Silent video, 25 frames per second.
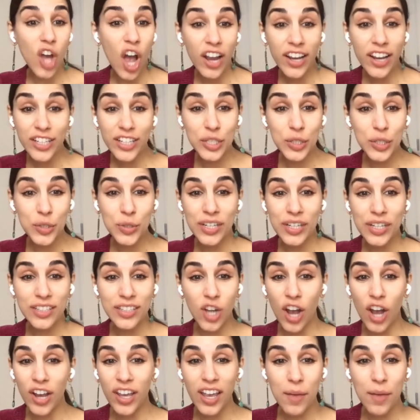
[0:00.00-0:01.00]

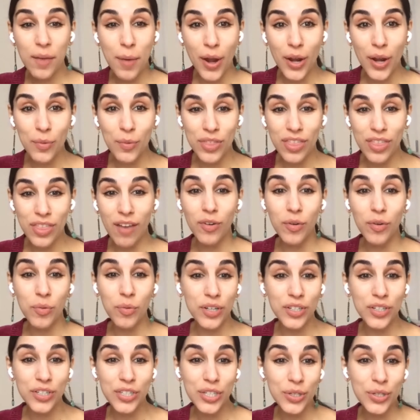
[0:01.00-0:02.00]
talking about it with
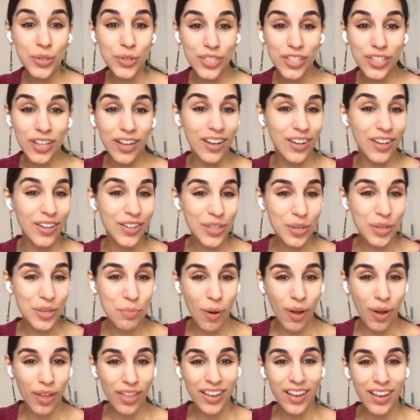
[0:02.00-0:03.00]
everyone too. So you
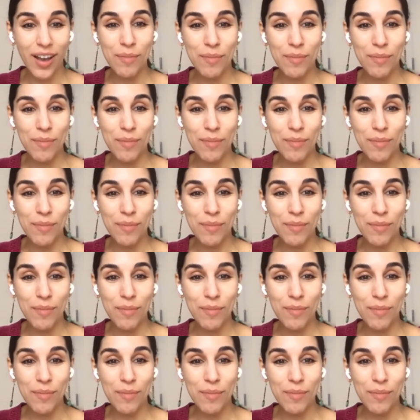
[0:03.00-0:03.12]
probably